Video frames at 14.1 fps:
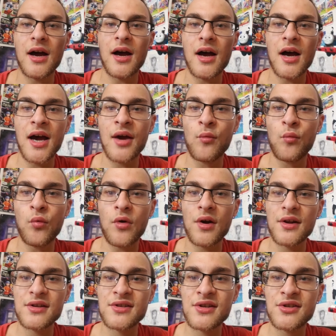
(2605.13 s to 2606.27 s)
I
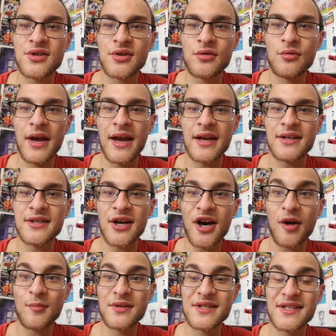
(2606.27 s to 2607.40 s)
wanted to do a
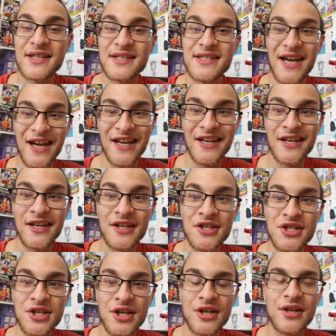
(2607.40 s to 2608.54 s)
Thomas the Tank
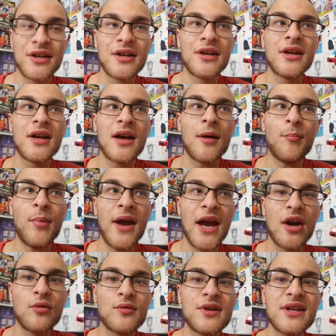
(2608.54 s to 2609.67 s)
Engine
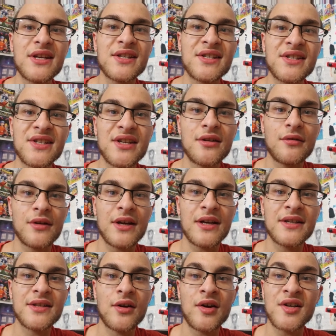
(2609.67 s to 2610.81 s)
parody
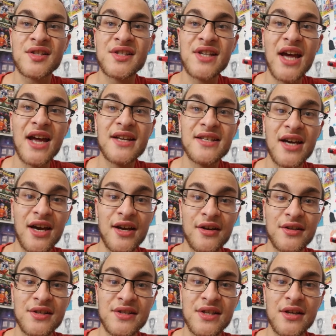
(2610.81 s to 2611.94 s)
series or satire
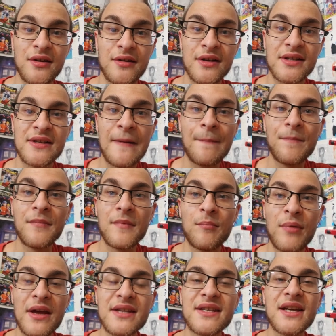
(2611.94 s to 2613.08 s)
series,
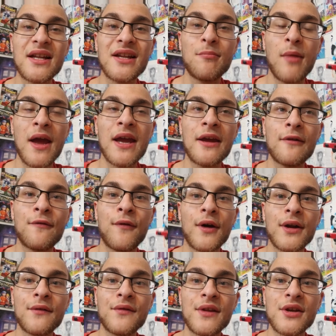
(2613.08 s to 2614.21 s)
basically making fun
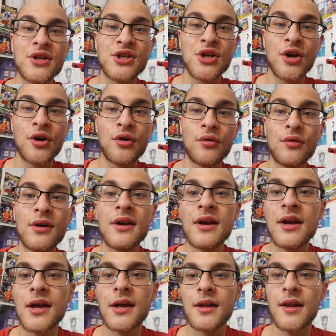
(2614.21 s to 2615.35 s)
of the show
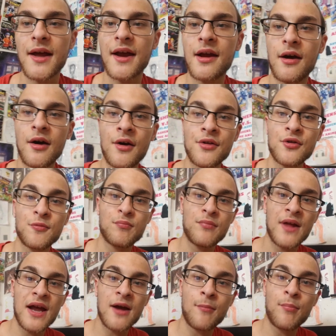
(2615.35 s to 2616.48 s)
like
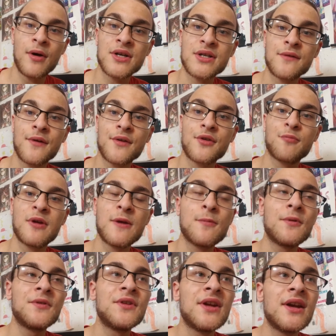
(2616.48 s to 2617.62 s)
a bunch of other
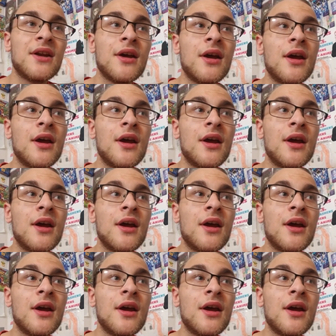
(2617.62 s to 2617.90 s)
people did